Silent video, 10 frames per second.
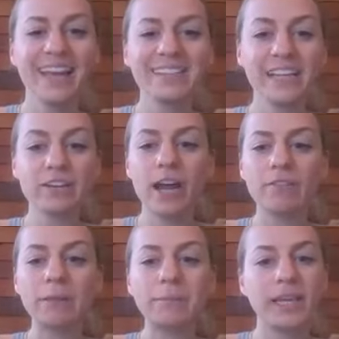Say you're
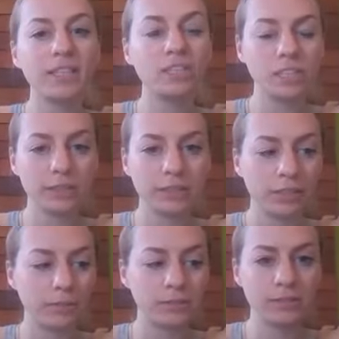having plain
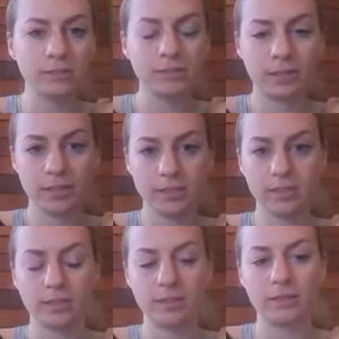Cheerios. This
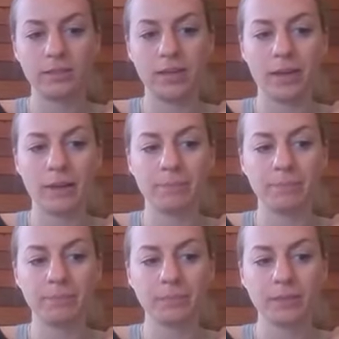is,
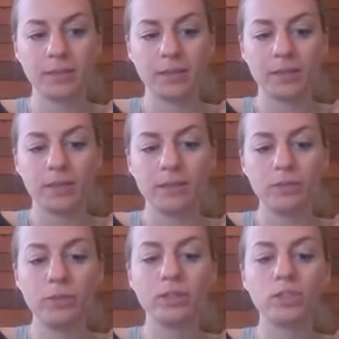
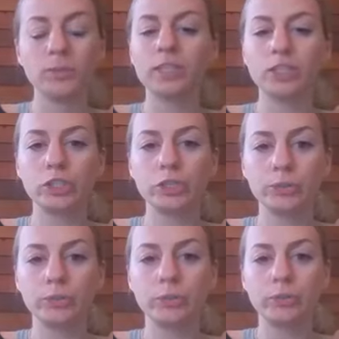you could switch
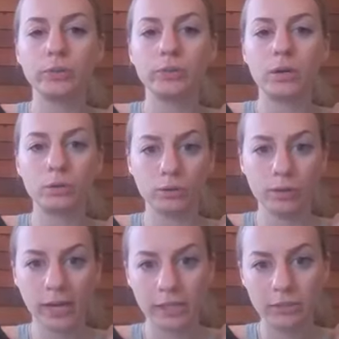to whole
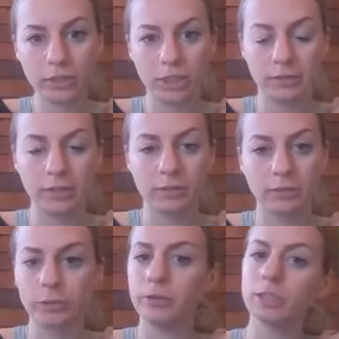grain
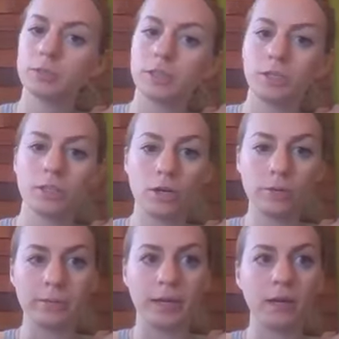Cheerios, or you could switch to
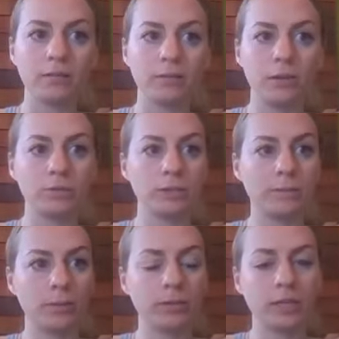oatmeal. Those are
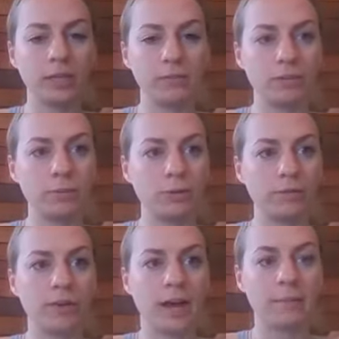both going to give you
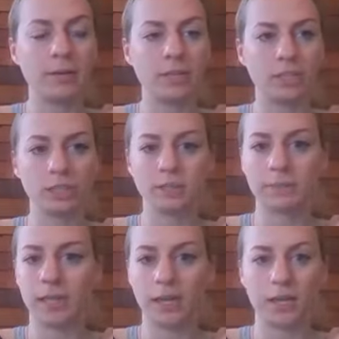more fiber than just a
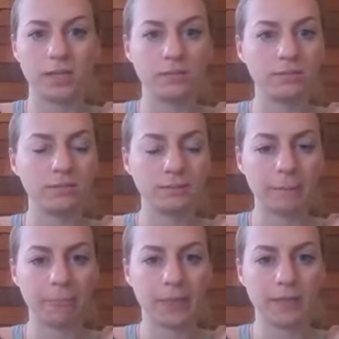plain
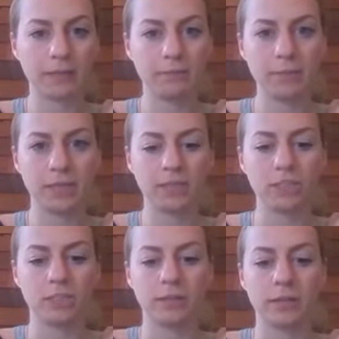
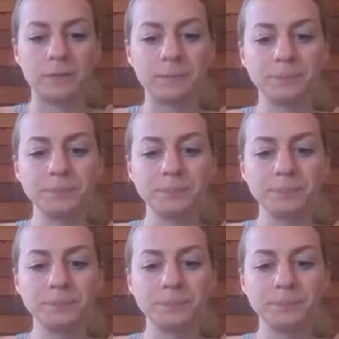Cheerio.